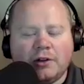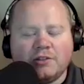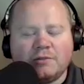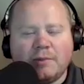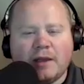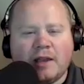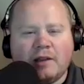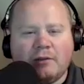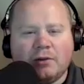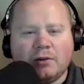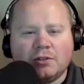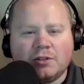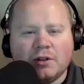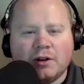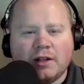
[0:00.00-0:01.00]
those
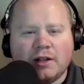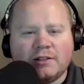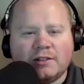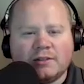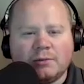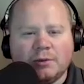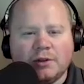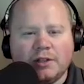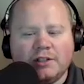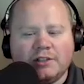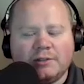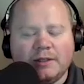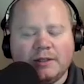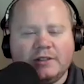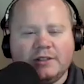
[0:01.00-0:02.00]
behavioral traits with
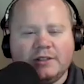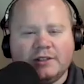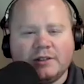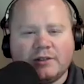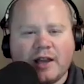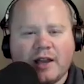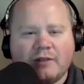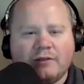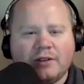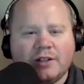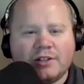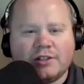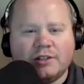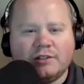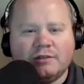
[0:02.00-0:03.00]
each species of
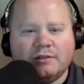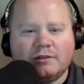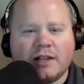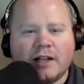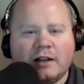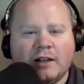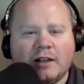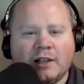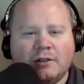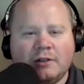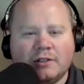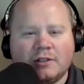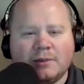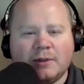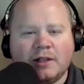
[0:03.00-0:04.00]
catfish, and kind of like you
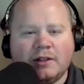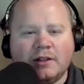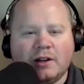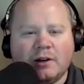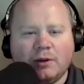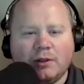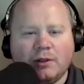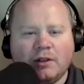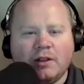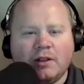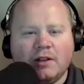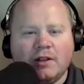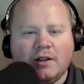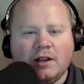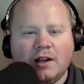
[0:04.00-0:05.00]
explained there with
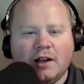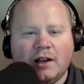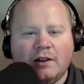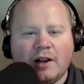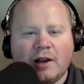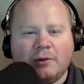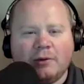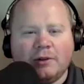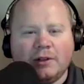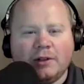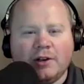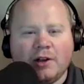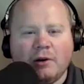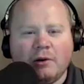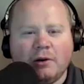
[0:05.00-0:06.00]
uh, not really
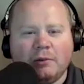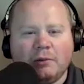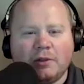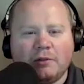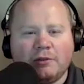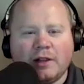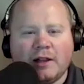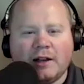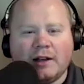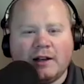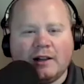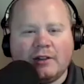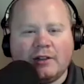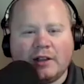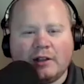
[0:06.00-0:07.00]
knowing with a flathead
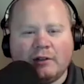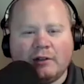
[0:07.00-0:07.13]
how they